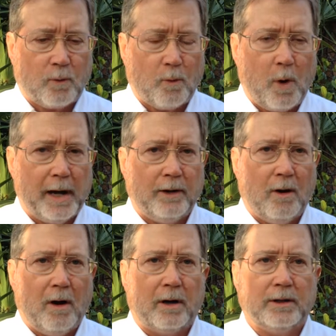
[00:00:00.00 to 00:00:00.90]
quite
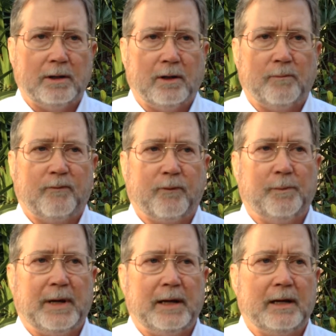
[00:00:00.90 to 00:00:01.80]
hard, for
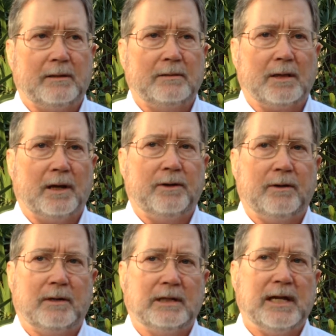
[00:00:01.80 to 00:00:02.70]
me
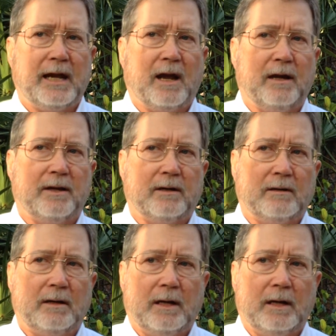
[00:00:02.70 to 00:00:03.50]
to take under